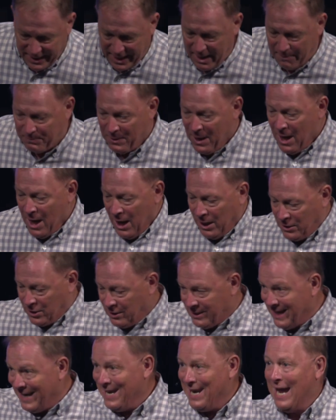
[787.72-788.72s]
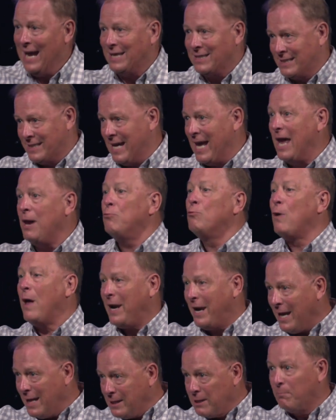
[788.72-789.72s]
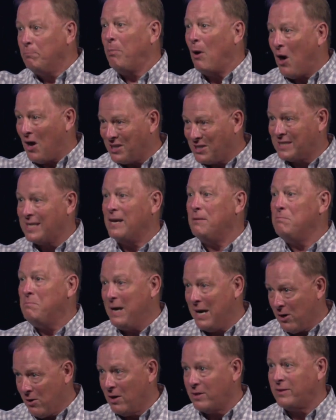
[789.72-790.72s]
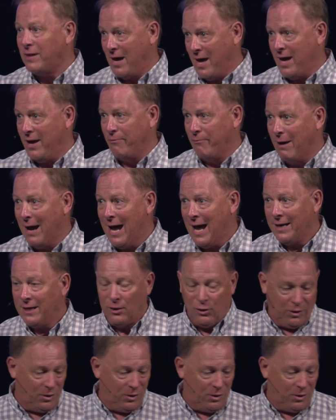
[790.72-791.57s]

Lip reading: step to the next day running the Boston Marathon, right?